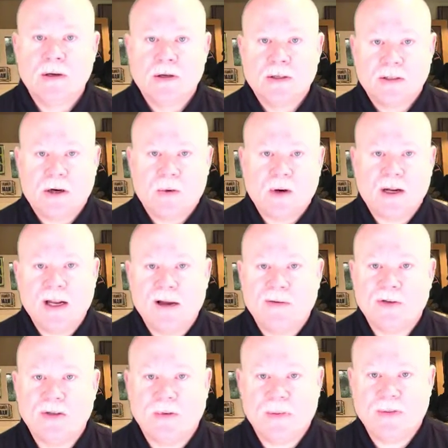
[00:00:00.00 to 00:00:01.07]
So we're going to have a
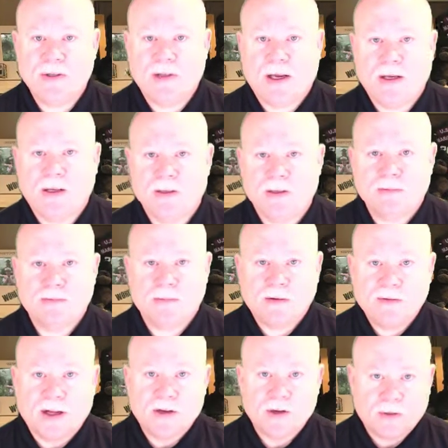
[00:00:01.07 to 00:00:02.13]
sweepstakes
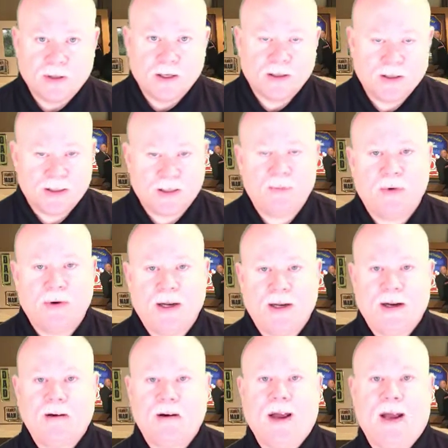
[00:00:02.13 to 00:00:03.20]
eventually at some point
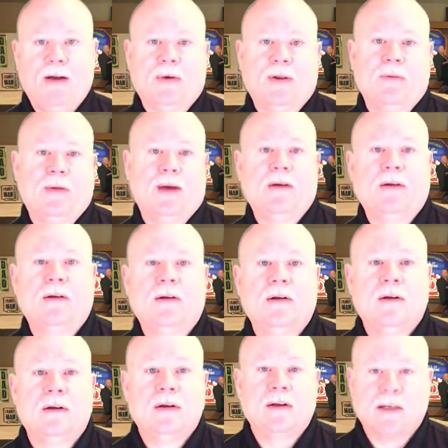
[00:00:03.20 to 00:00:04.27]
here. Hang with me
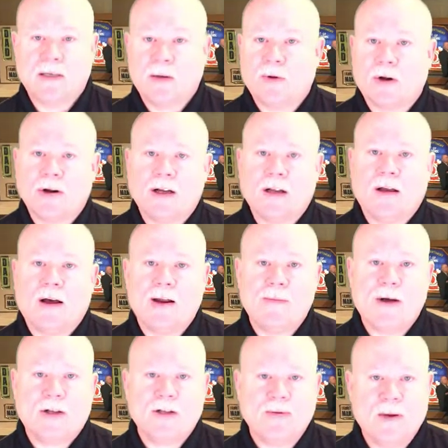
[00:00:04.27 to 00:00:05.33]
because I'm learning a lot
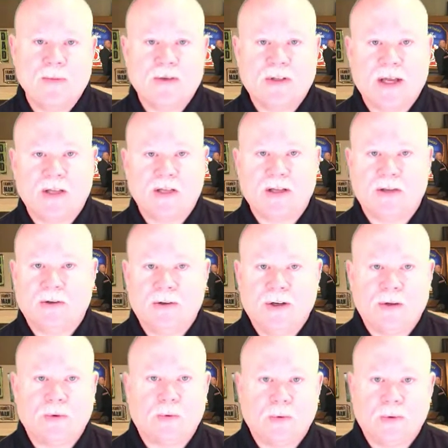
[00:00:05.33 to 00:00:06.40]
about sweepstakes, including
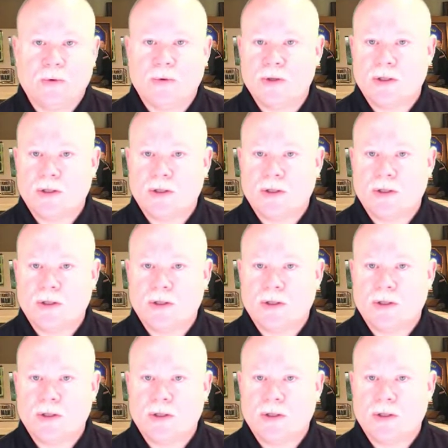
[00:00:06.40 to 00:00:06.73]
the rules and